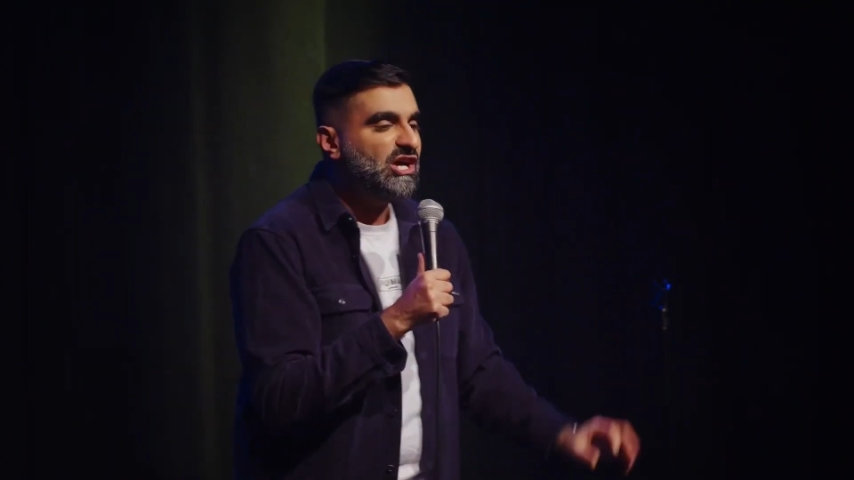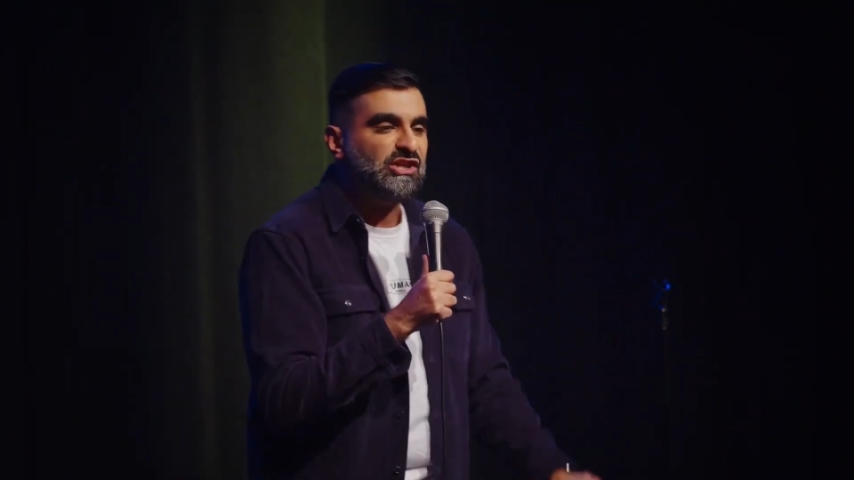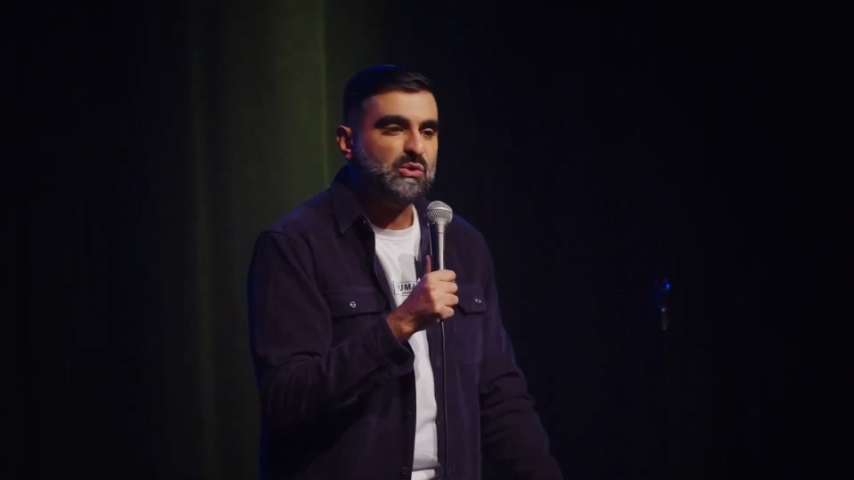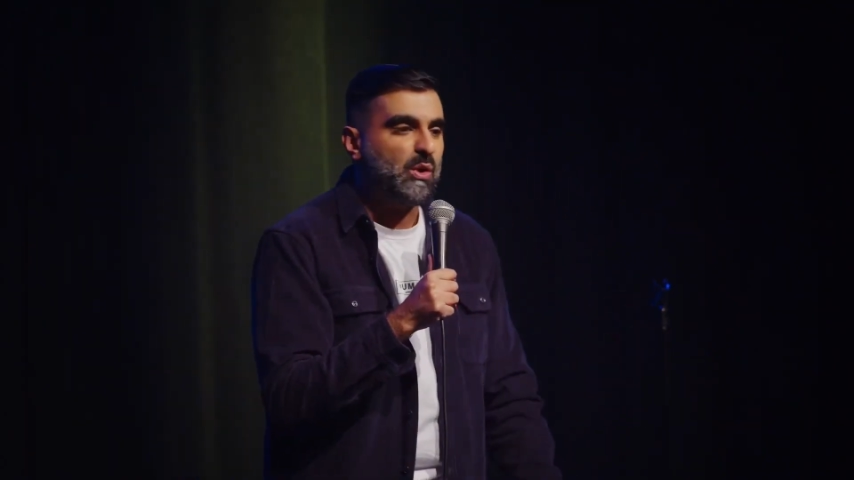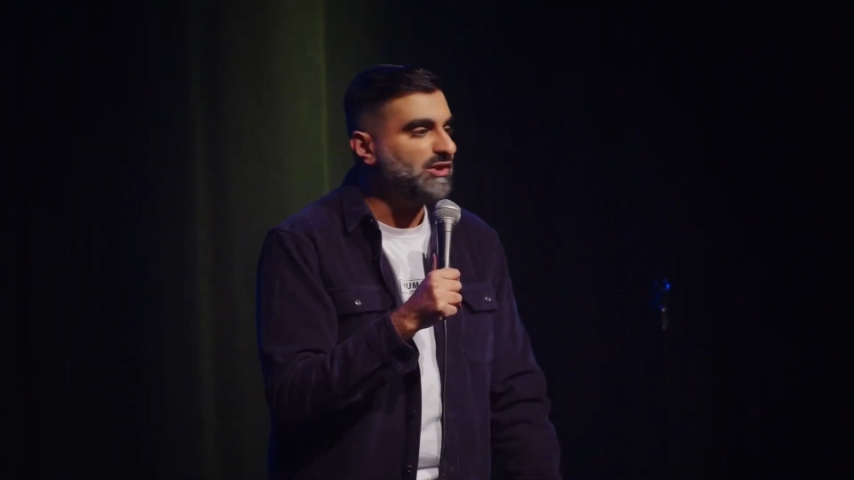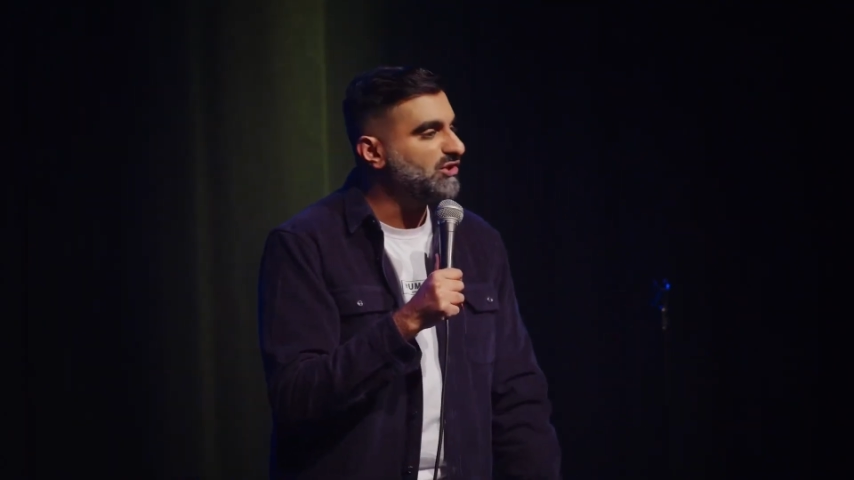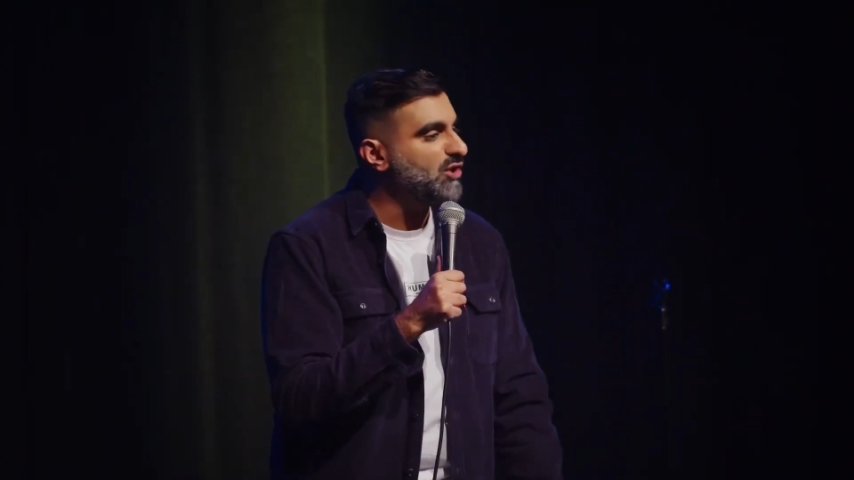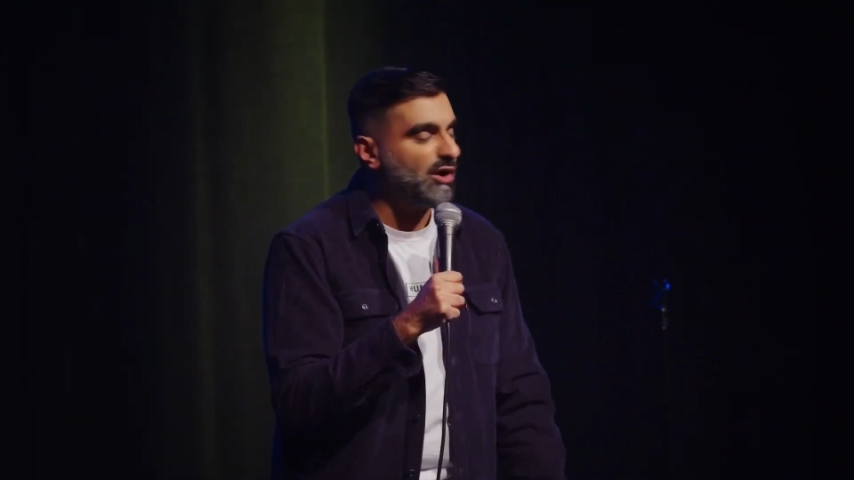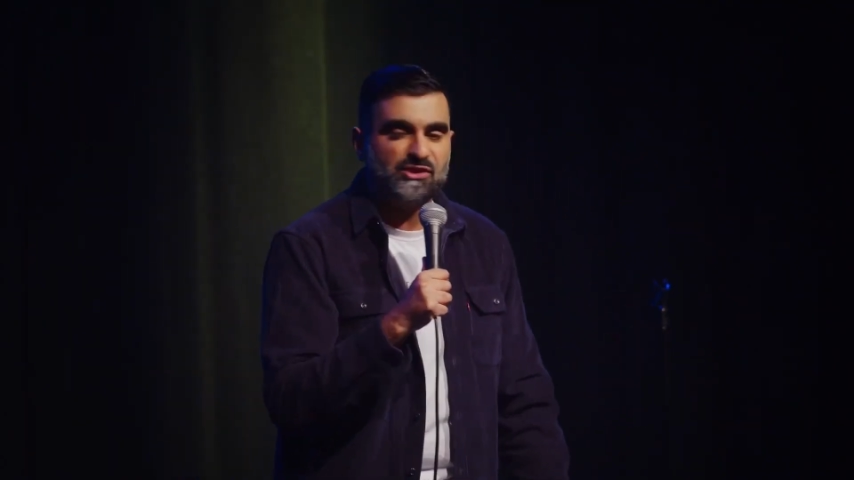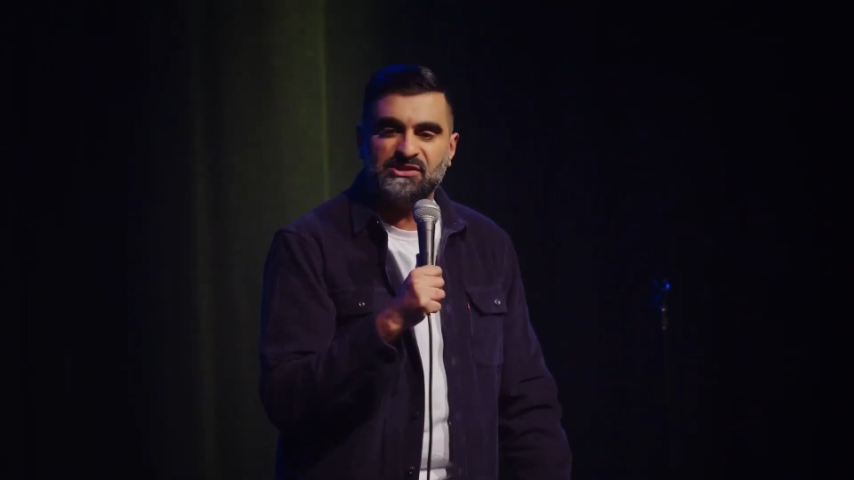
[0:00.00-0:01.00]
You are
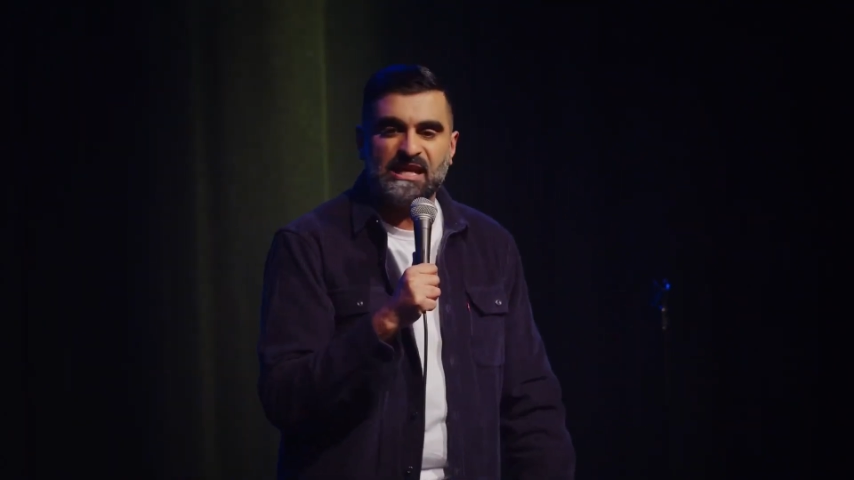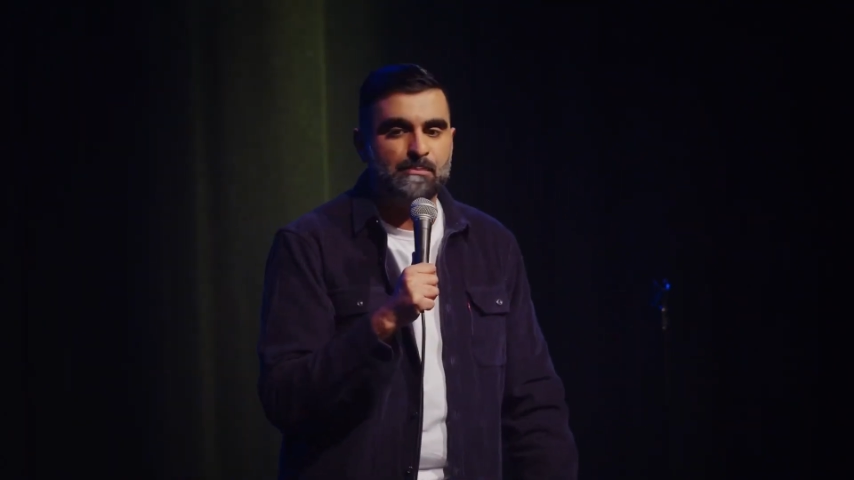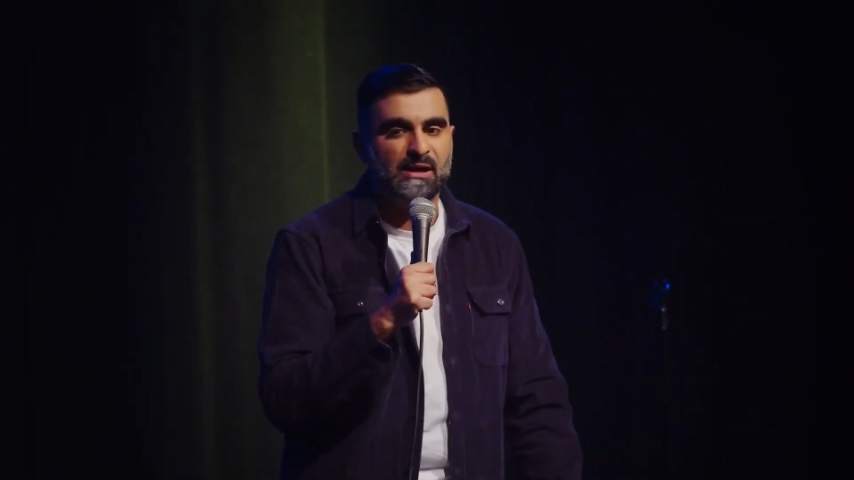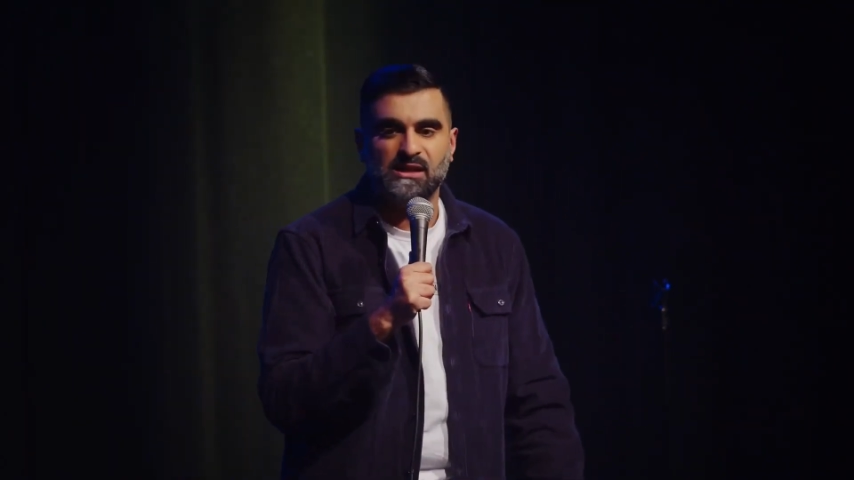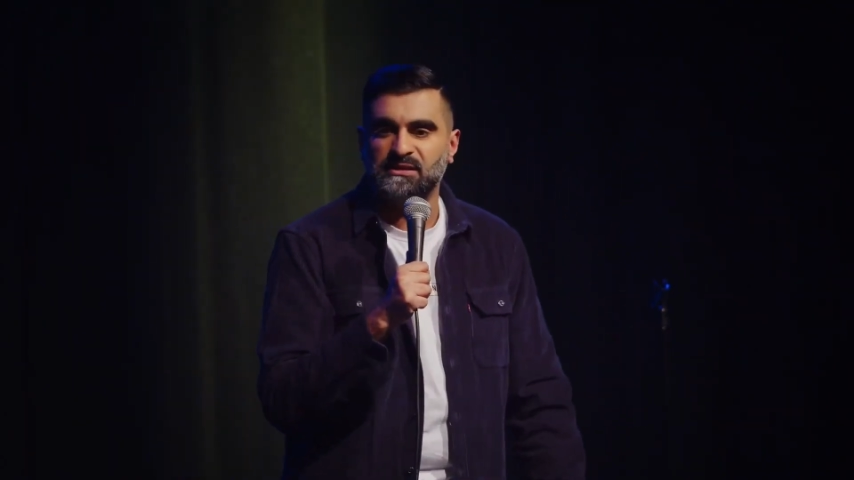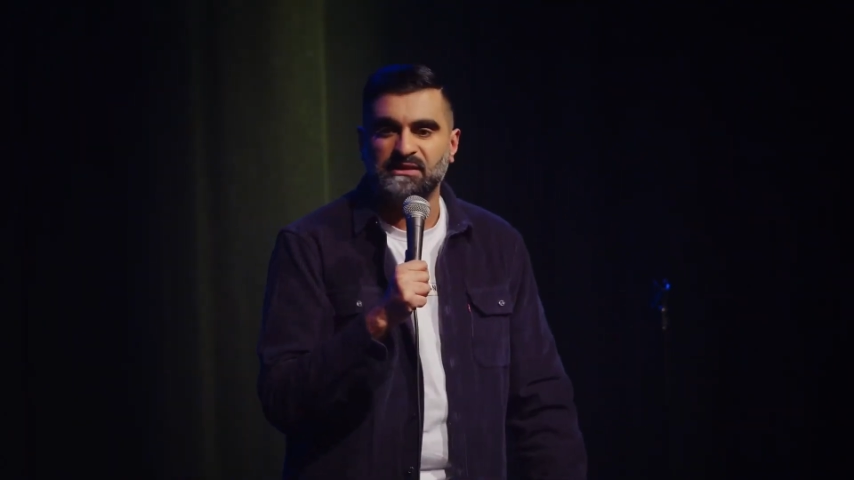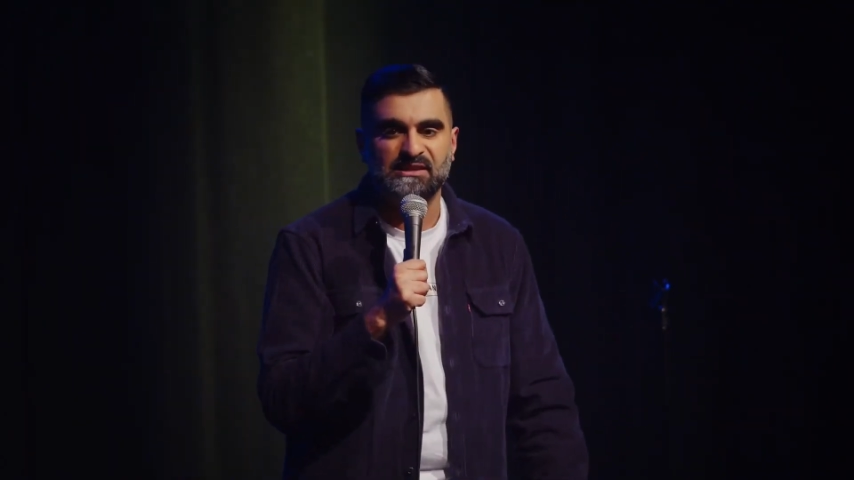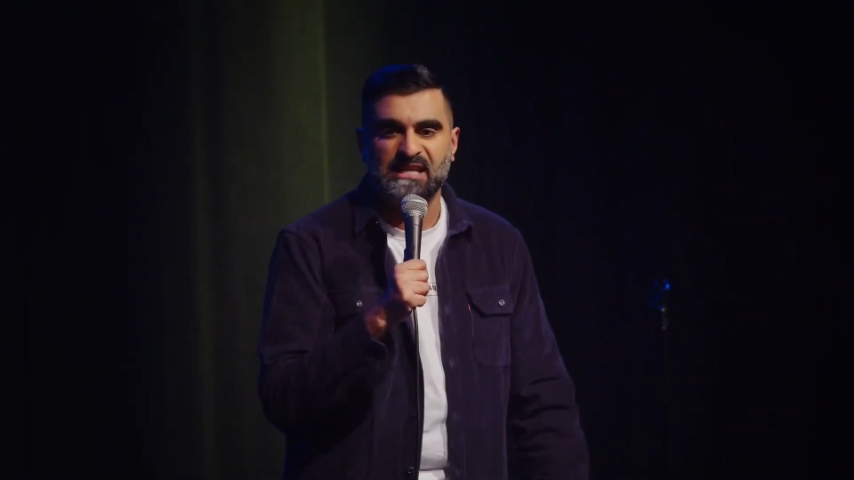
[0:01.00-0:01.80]
not the same person at